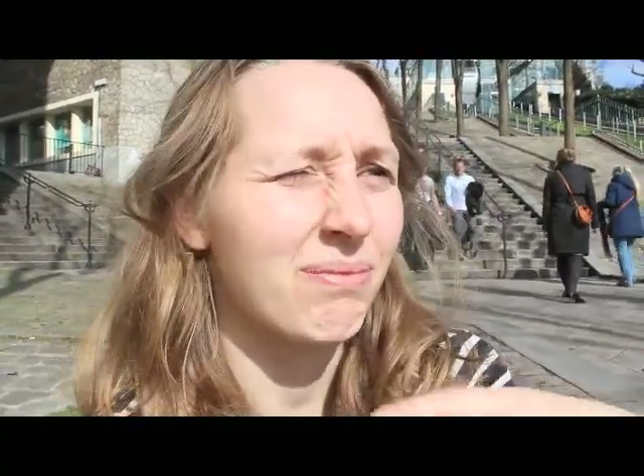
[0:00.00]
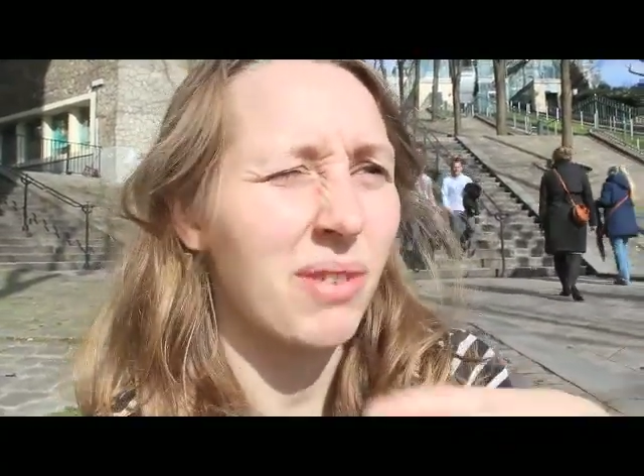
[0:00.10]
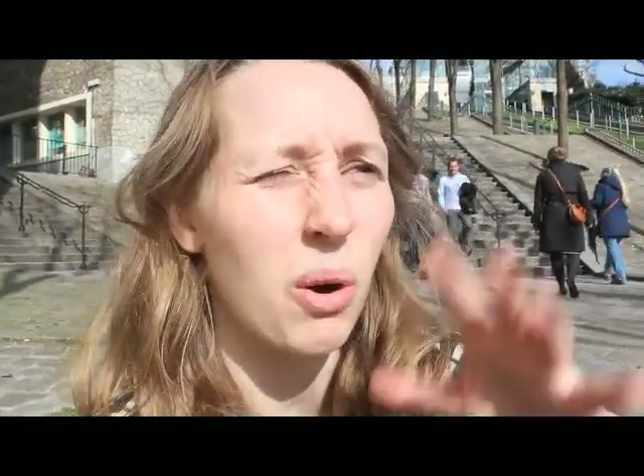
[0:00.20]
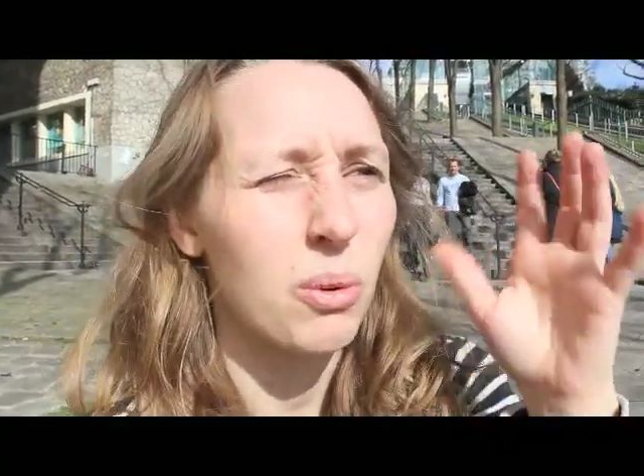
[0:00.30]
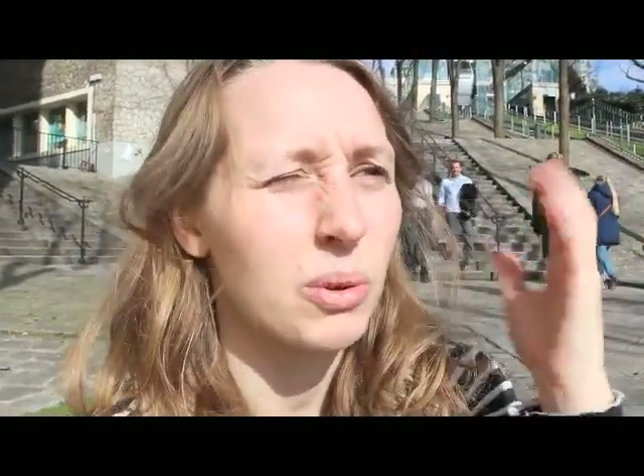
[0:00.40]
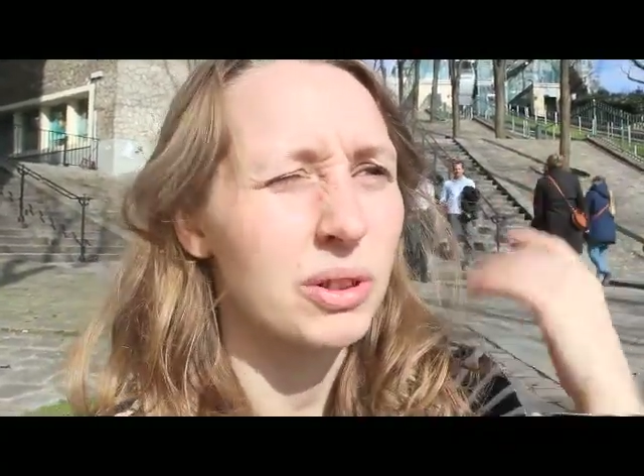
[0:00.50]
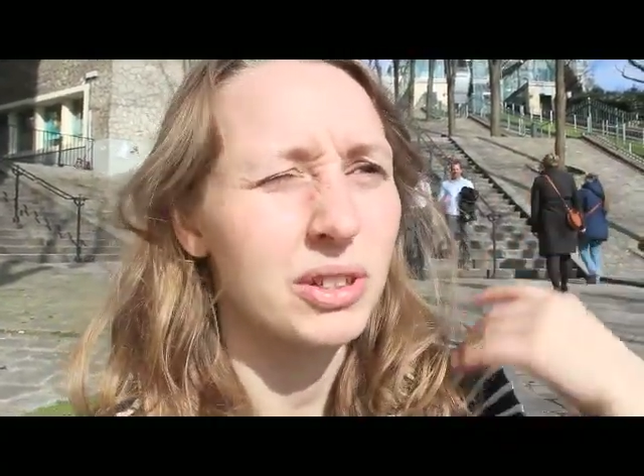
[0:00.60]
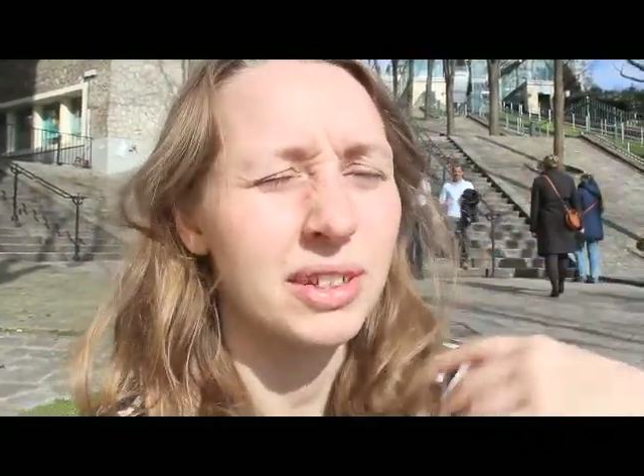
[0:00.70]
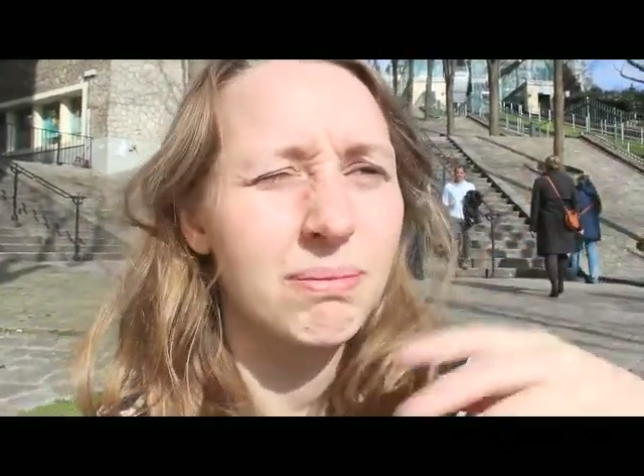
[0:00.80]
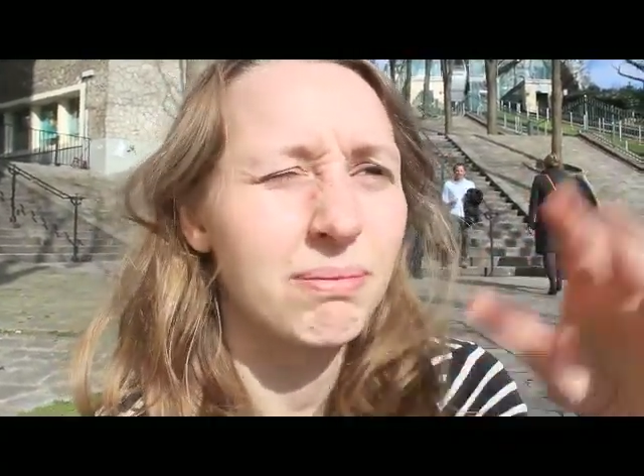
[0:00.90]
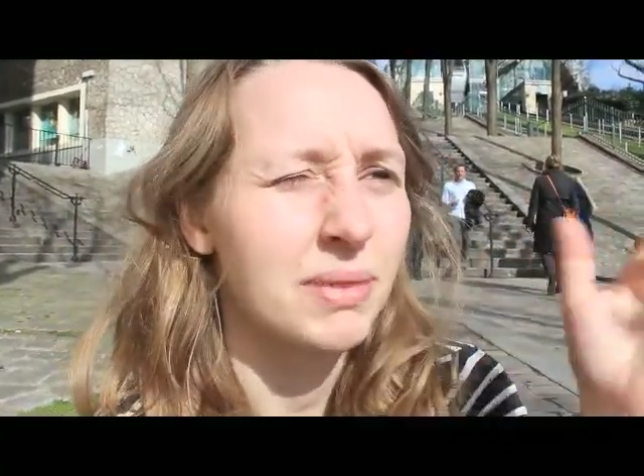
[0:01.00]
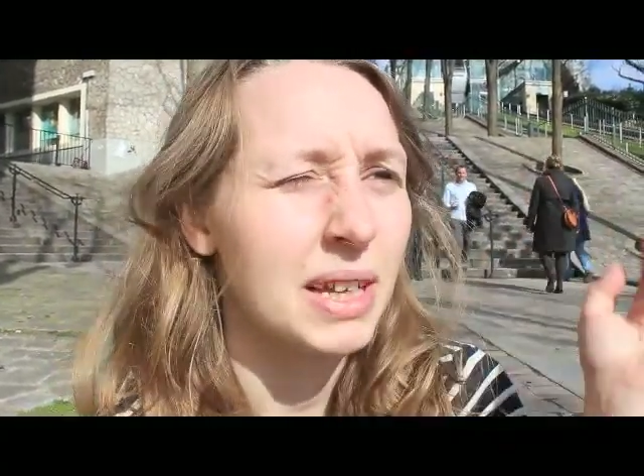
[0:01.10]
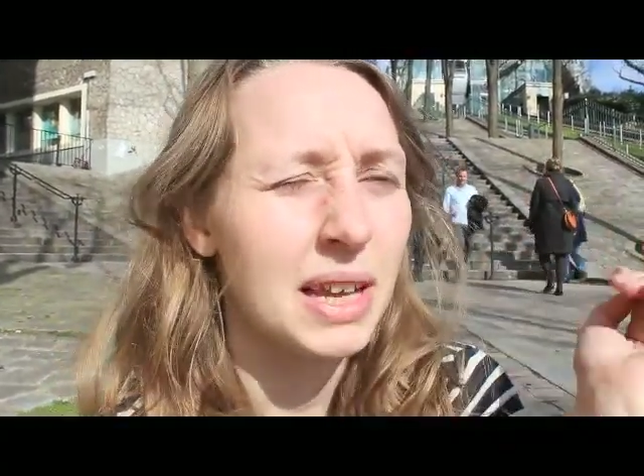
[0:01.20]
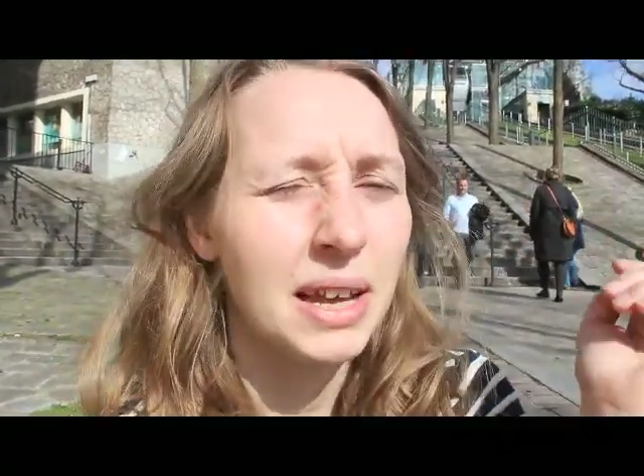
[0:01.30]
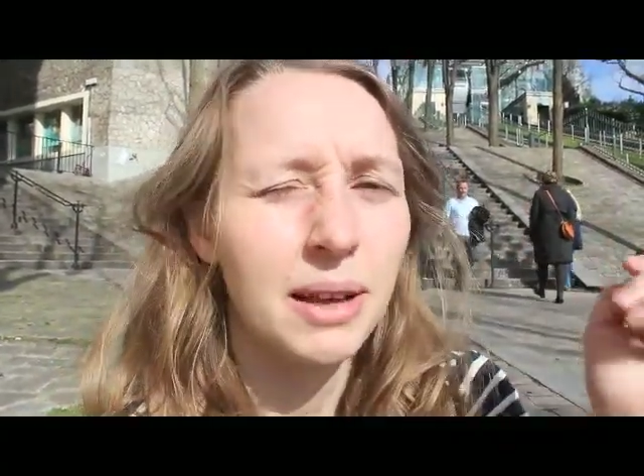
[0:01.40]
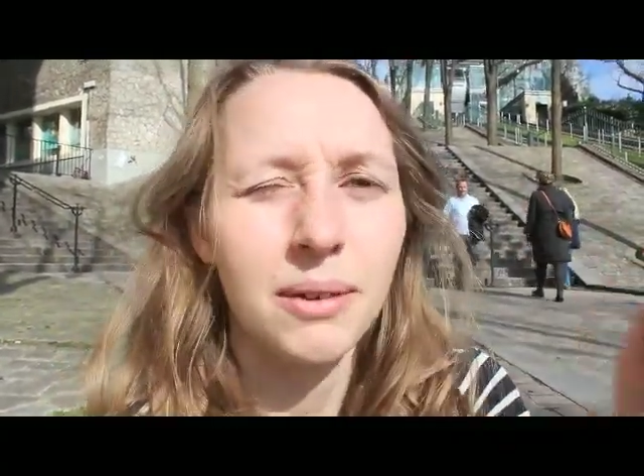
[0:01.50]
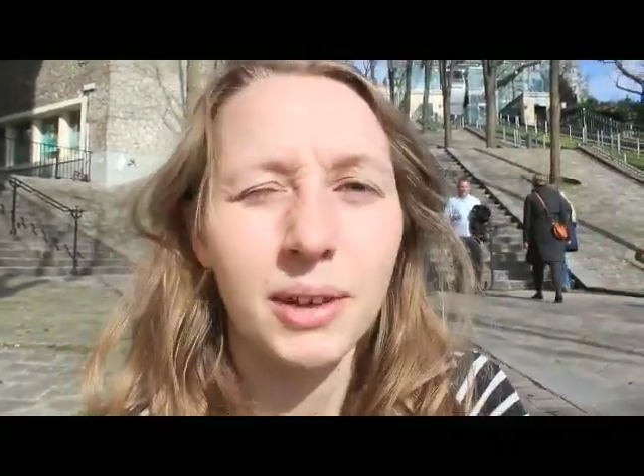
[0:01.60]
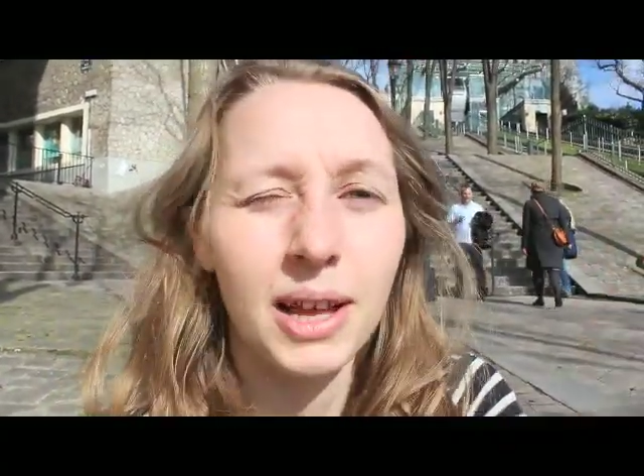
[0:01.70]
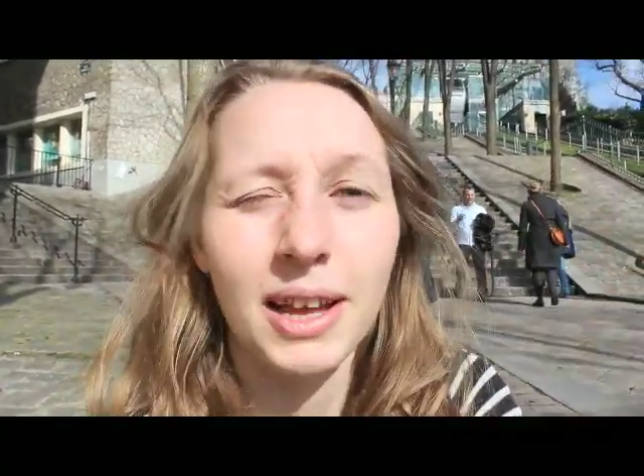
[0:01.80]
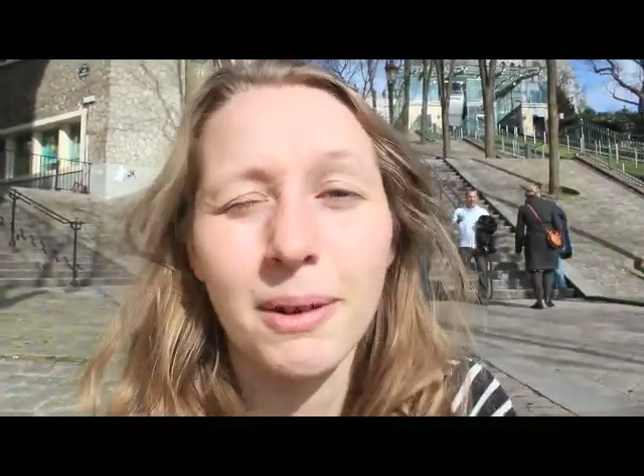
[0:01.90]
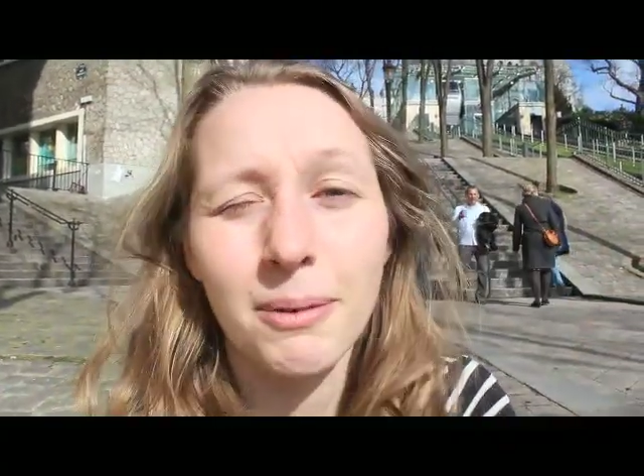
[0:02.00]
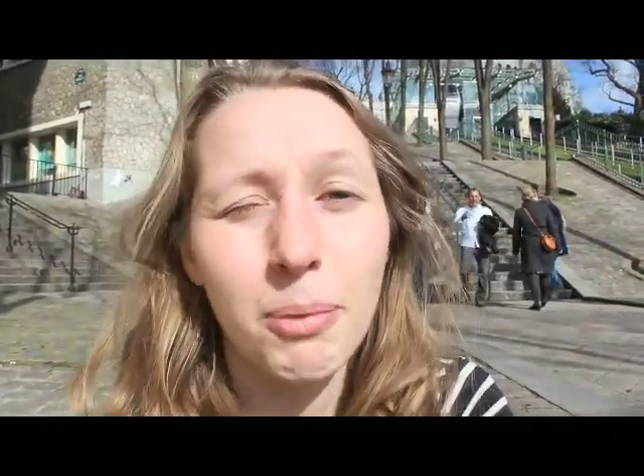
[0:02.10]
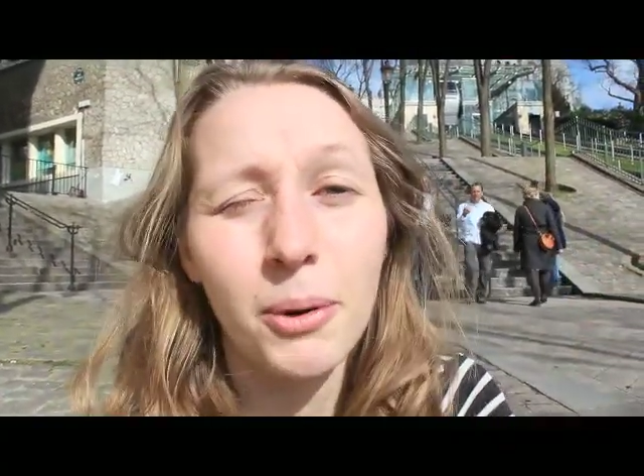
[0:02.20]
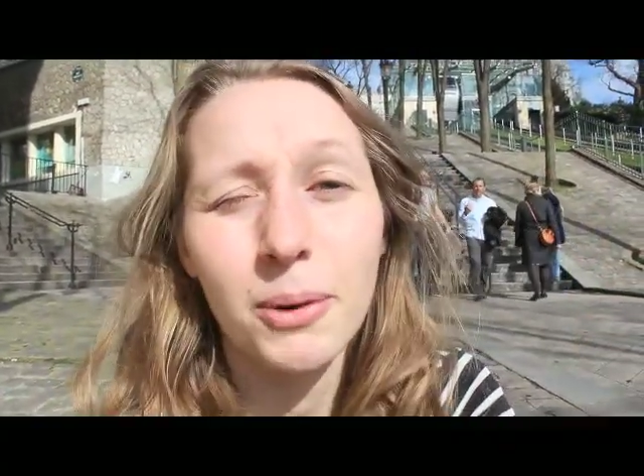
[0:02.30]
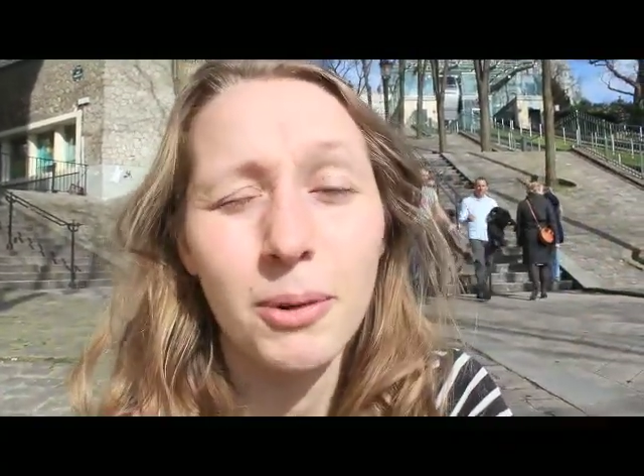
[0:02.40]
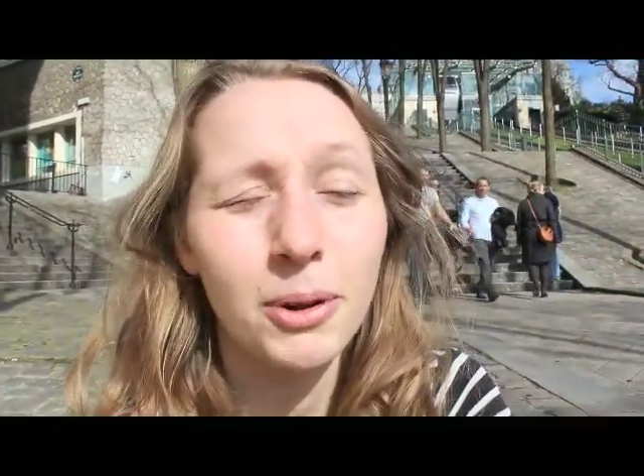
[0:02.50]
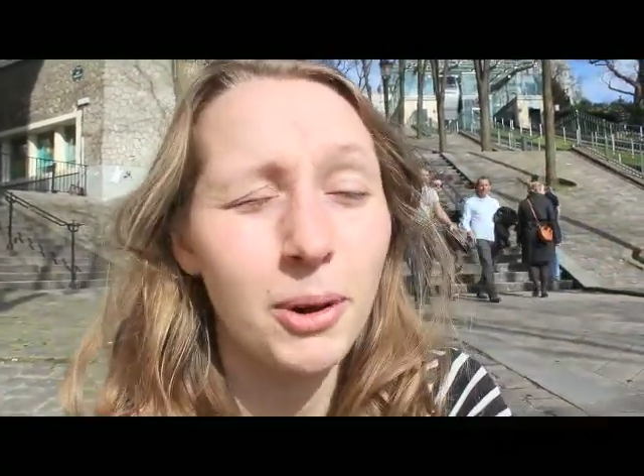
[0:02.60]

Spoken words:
old portable